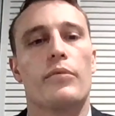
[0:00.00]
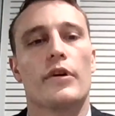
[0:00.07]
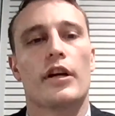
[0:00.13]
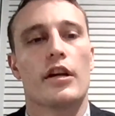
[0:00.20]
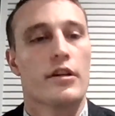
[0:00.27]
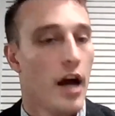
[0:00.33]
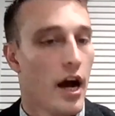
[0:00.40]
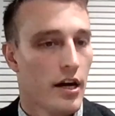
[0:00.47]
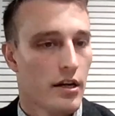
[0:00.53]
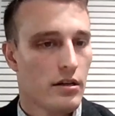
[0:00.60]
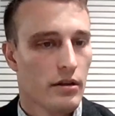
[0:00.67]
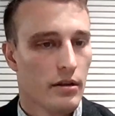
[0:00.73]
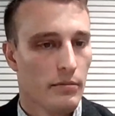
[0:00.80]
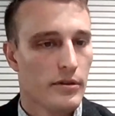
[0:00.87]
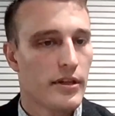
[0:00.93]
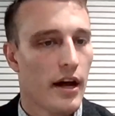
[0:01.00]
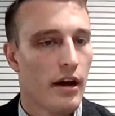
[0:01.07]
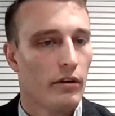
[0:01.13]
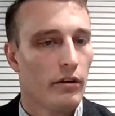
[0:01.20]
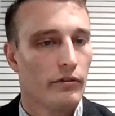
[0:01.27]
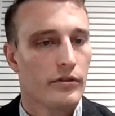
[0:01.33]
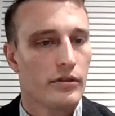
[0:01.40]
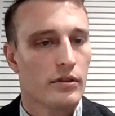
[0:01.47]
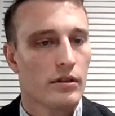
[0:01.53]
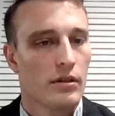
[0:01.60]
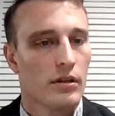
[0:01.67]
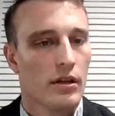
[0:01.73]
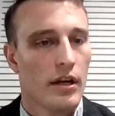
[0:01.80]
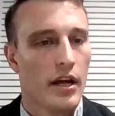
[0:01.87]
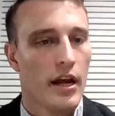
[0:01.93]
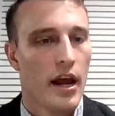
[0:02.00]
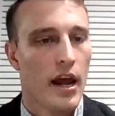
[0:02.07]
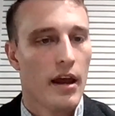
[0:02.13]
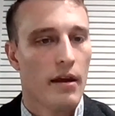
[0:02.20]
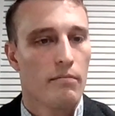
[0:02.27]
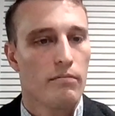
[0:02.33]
conduct themselves in a